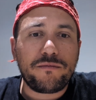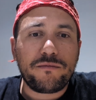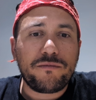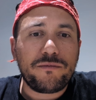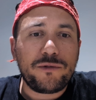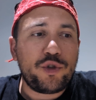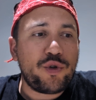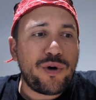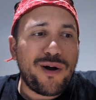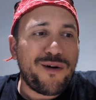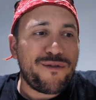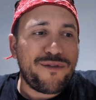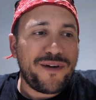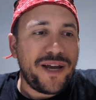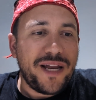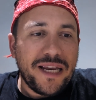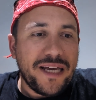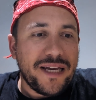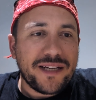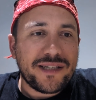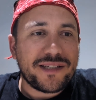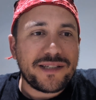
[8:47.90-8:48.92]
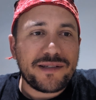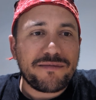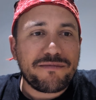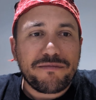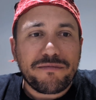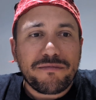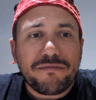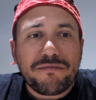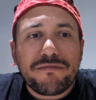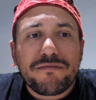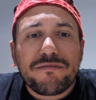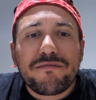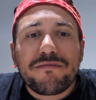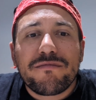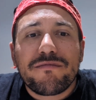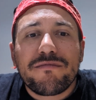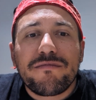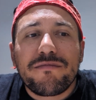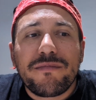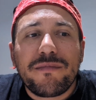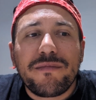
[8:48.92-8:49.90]
Joao Felix,
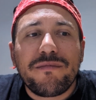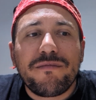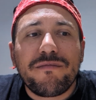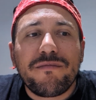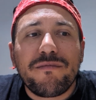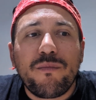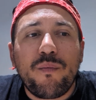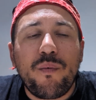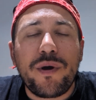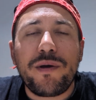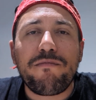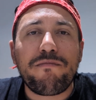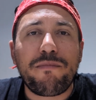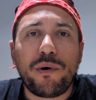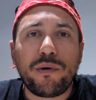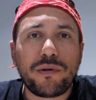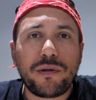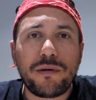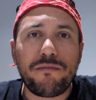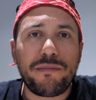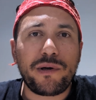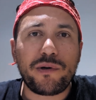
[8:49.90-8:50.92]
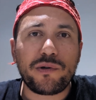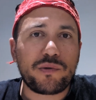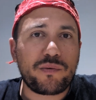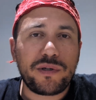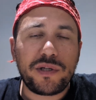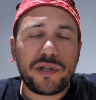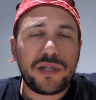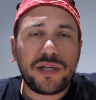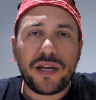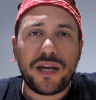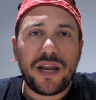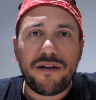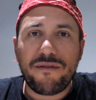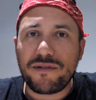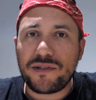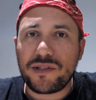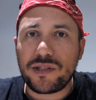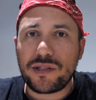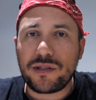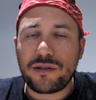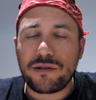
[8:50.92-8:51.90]
we bought him because we didn't have a
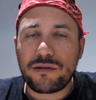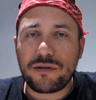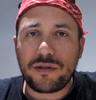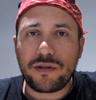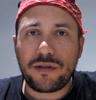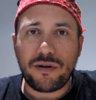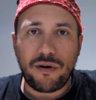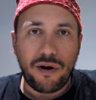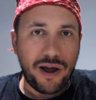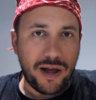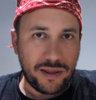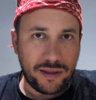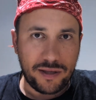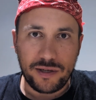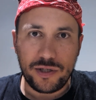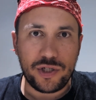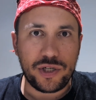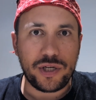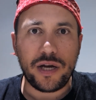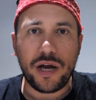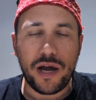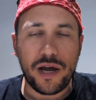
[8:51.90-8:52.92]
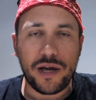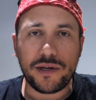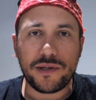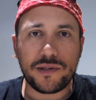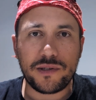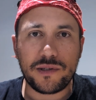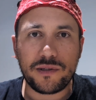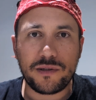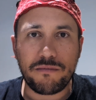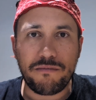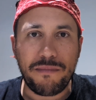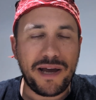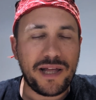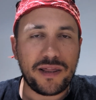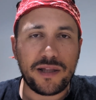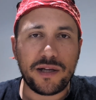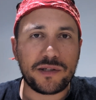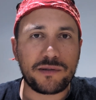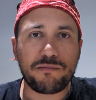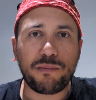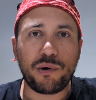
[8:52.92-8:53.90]
strategy, guys.
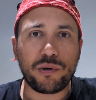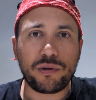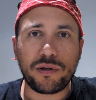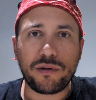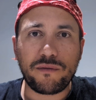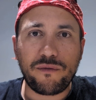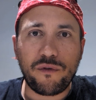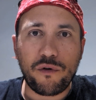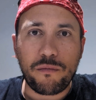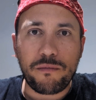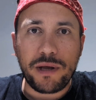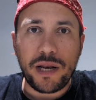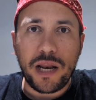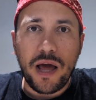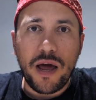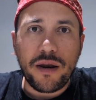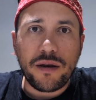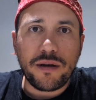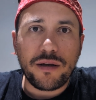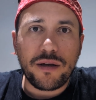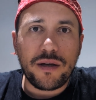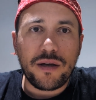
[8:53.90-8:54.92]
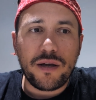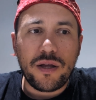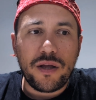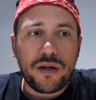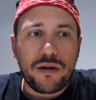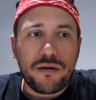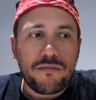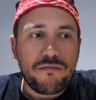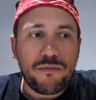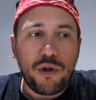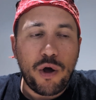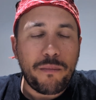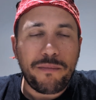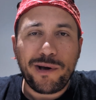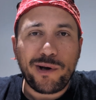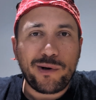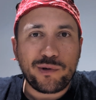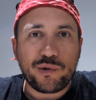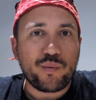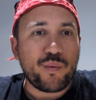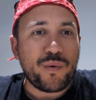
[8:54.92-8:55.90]
Mendes bought it for Milan, not
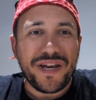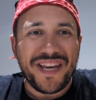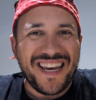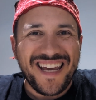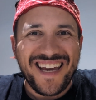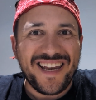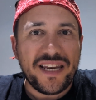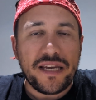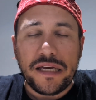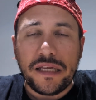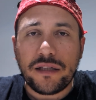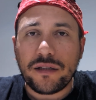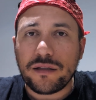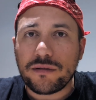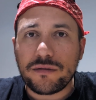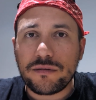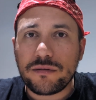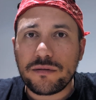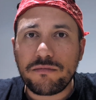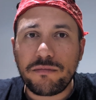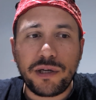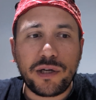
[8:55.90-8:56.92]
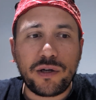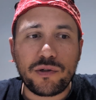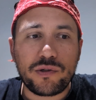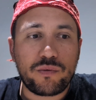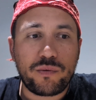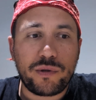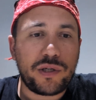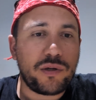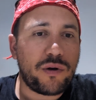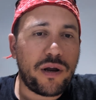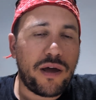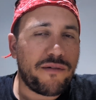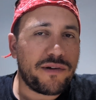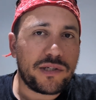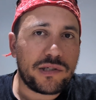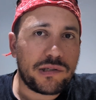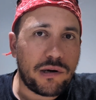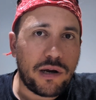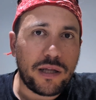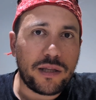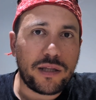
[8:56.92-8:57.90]
because we need it, because we don't have a
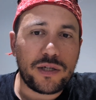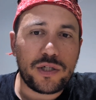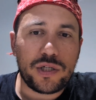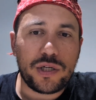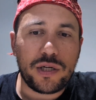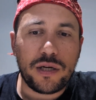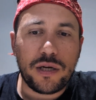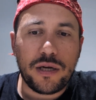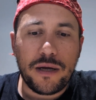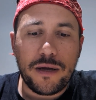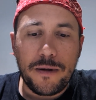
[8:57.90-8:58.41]
strategy.